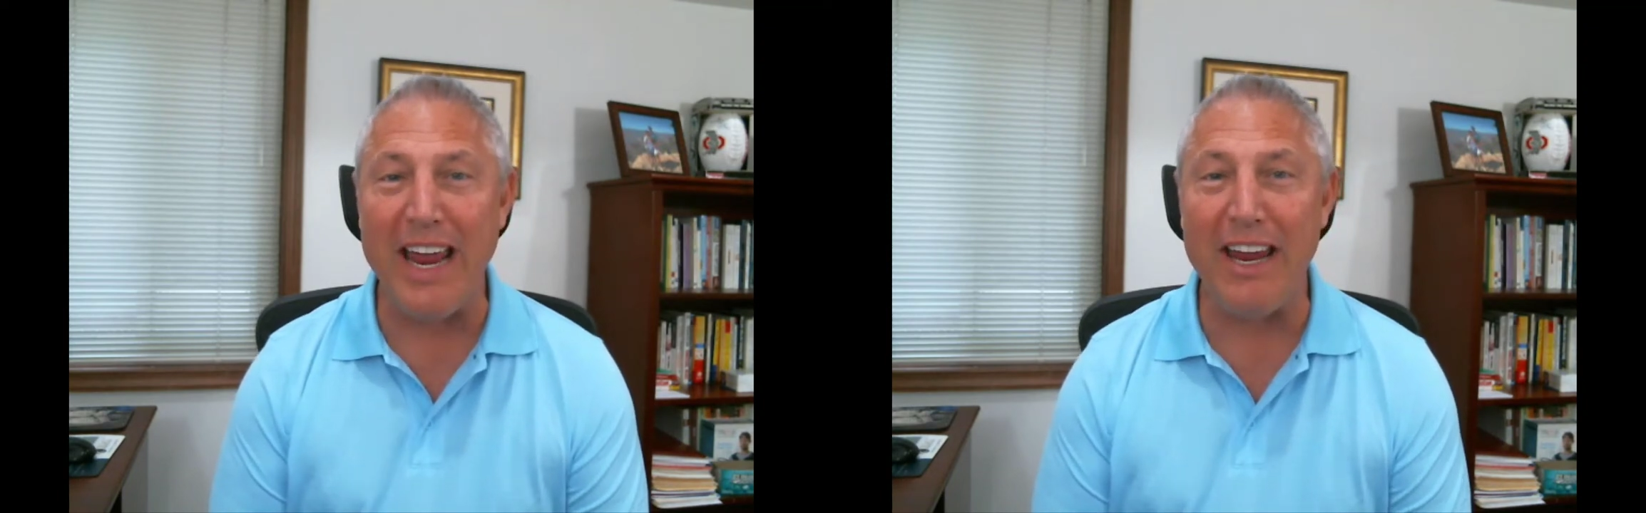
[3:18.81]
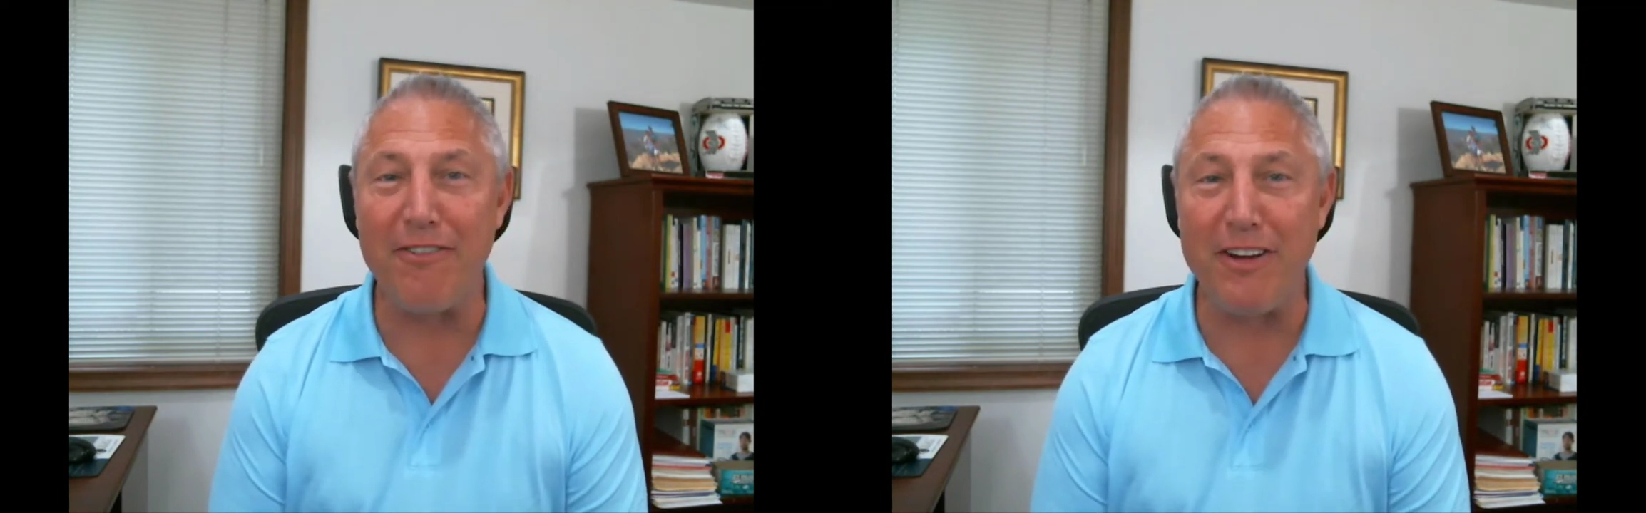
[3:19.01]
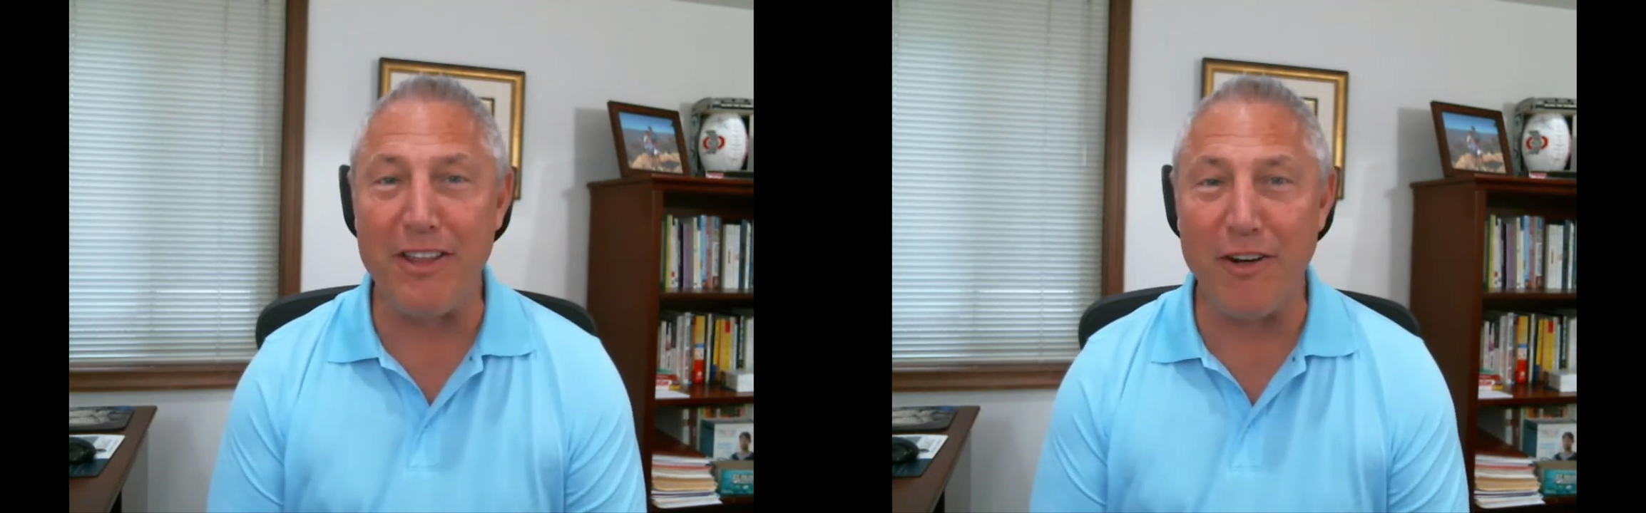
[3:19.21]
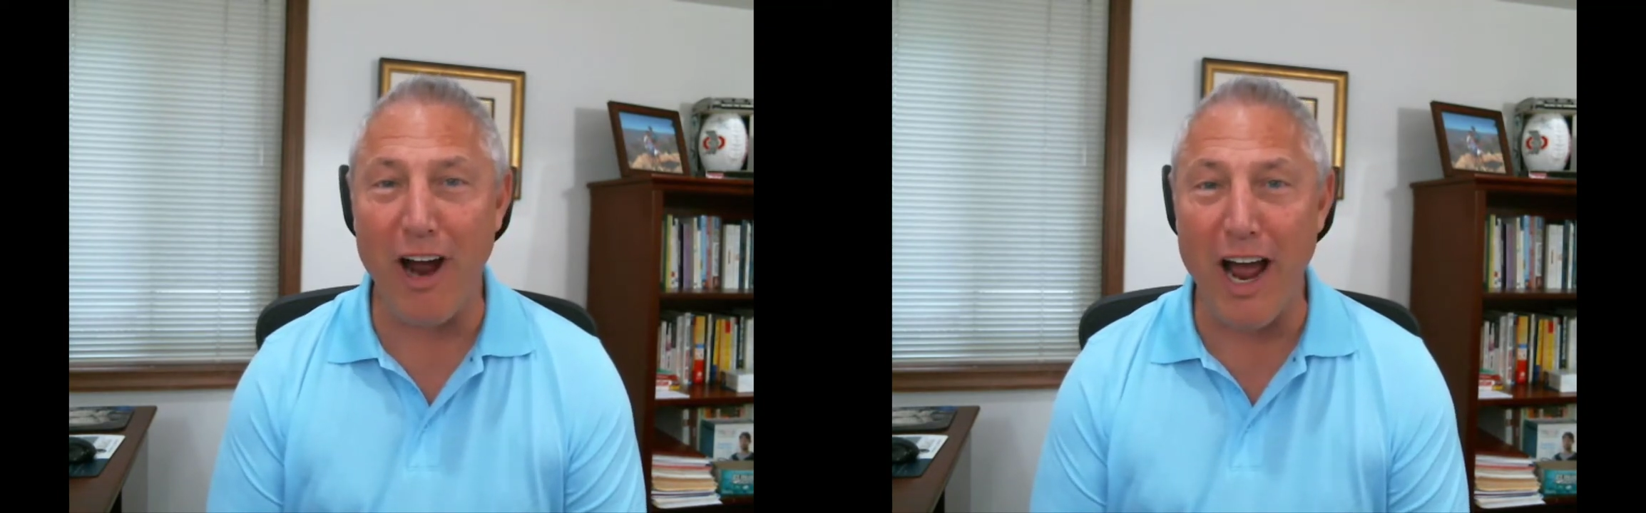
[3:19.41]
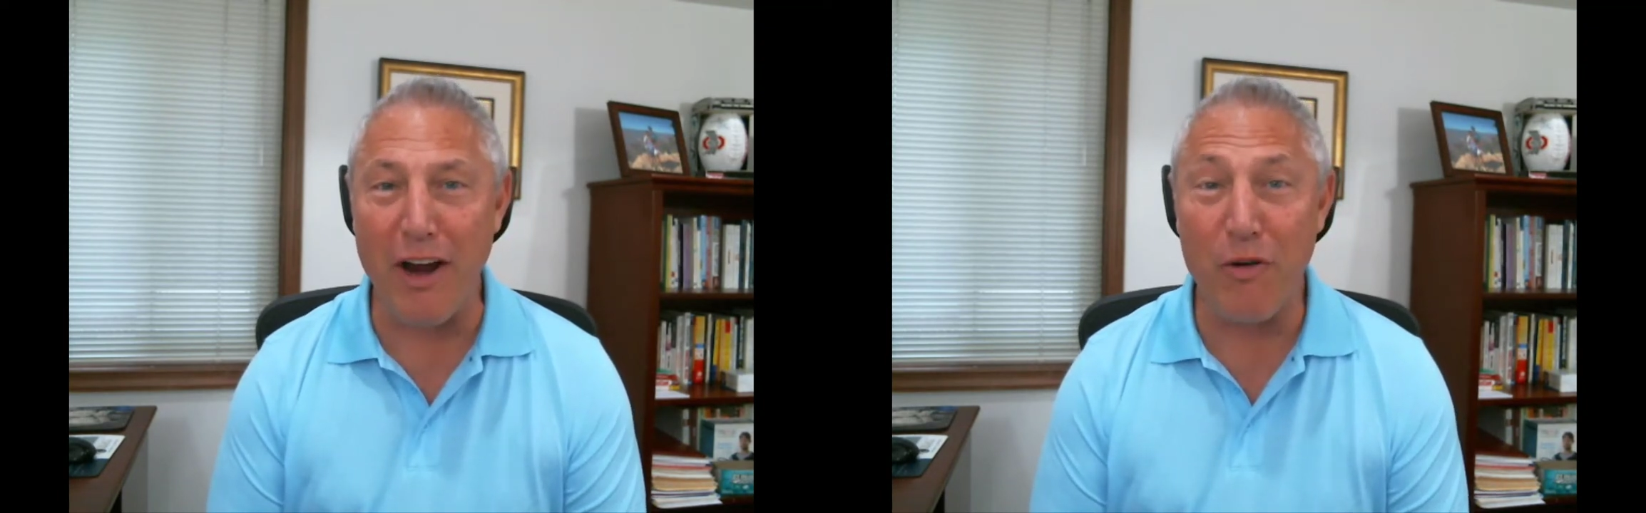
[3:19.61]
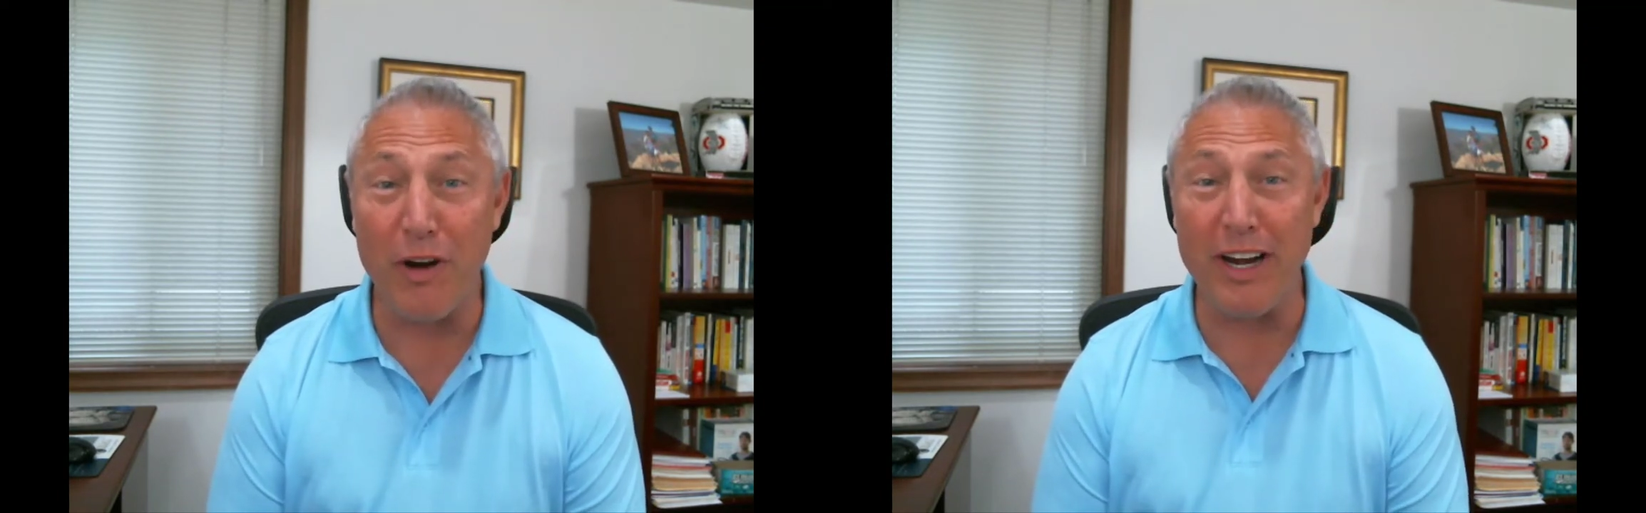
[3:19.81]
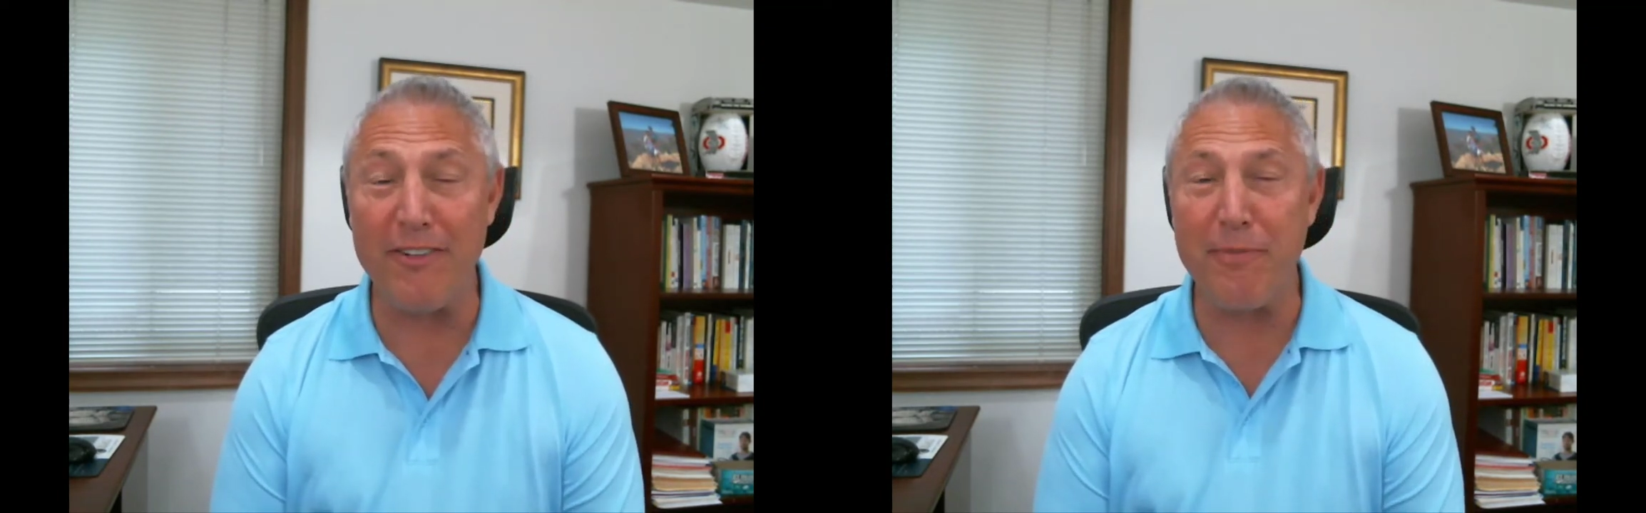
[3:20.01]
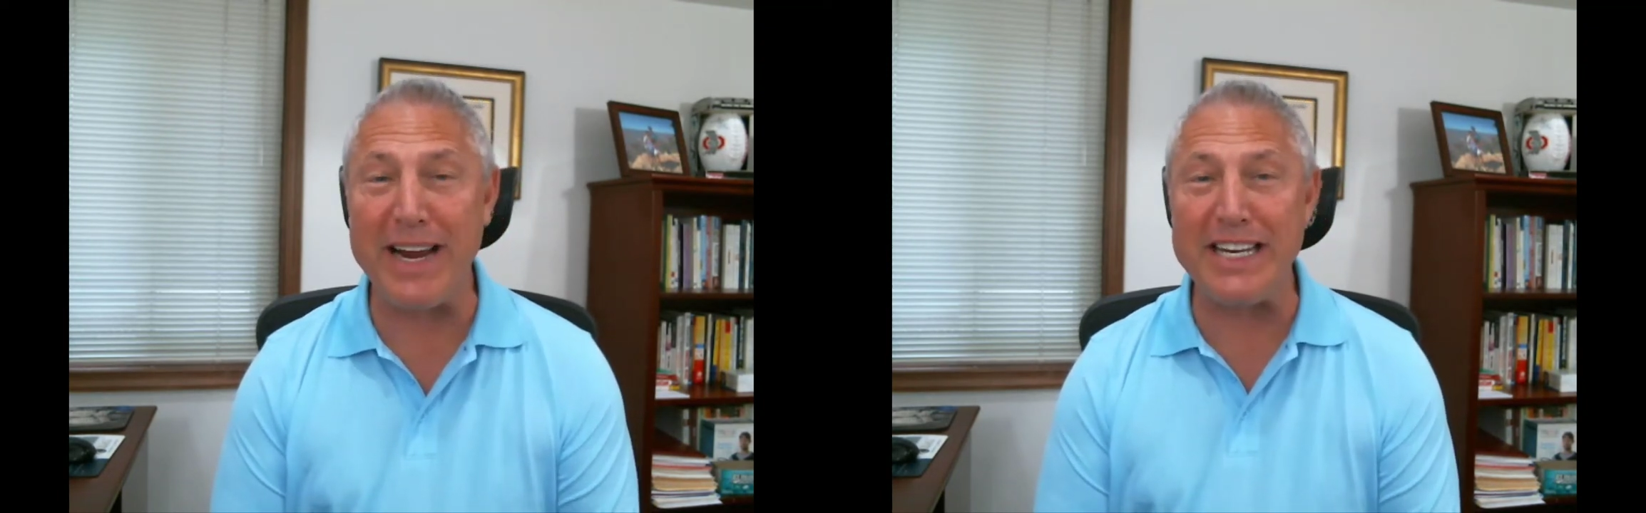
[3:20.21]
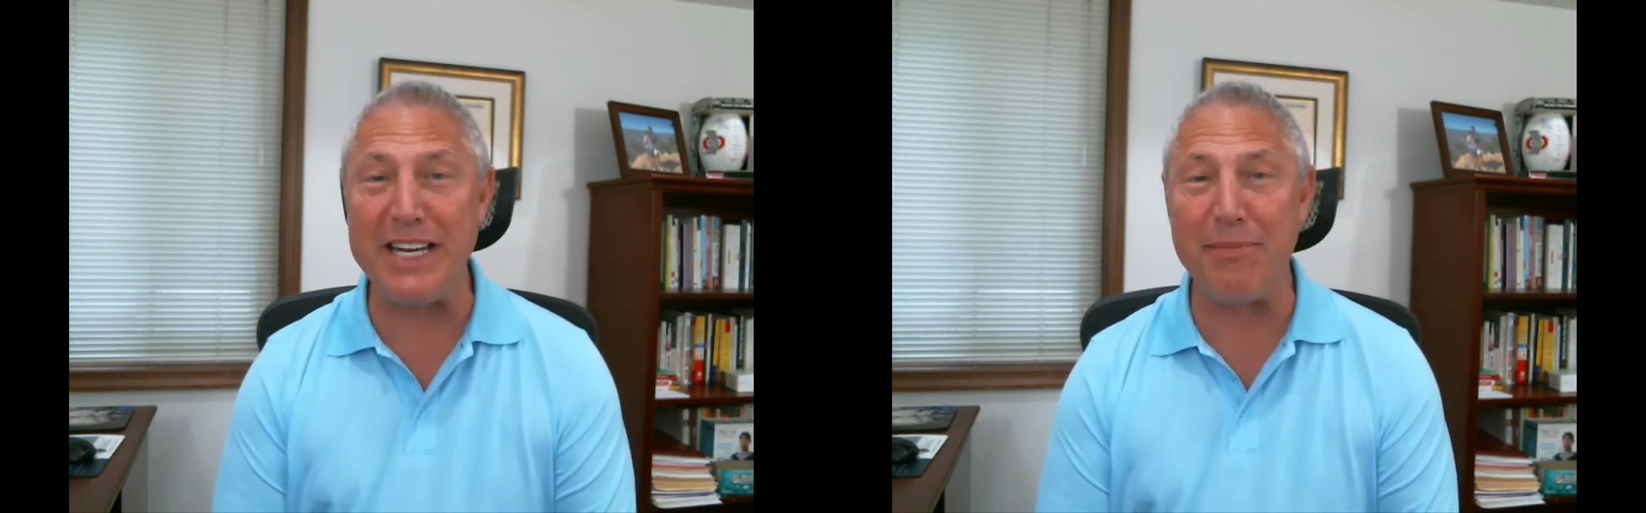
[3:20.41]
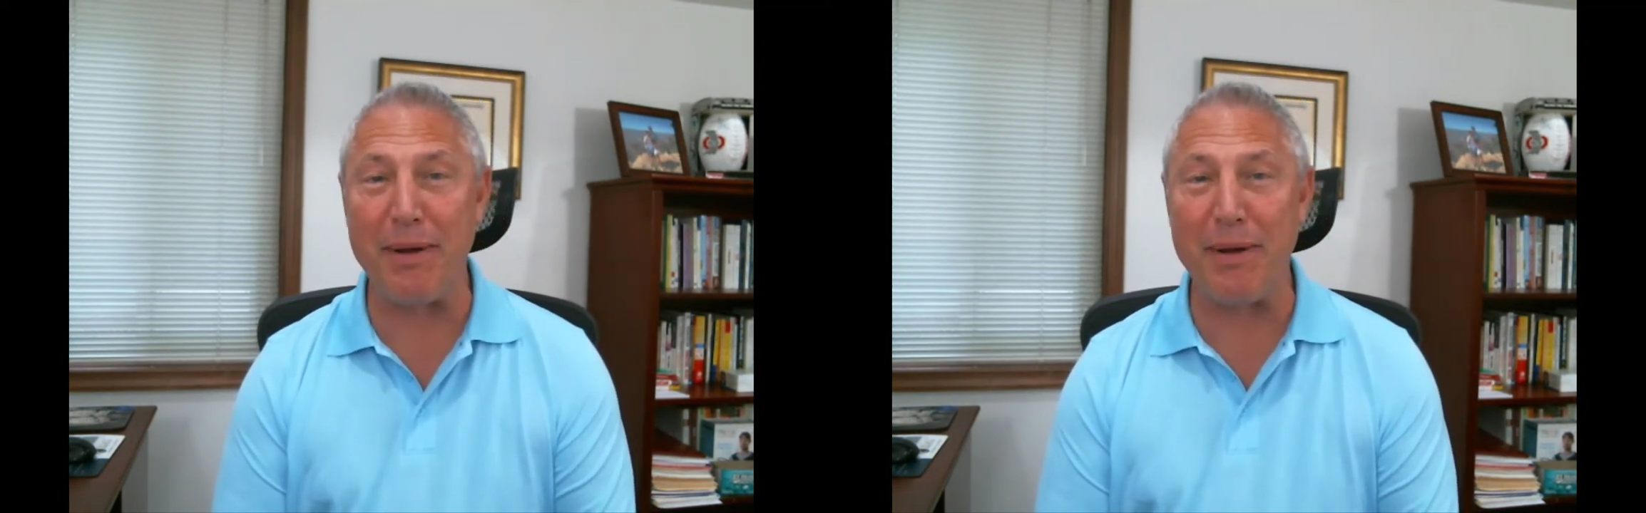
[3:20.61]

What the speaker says: If either I or any of my team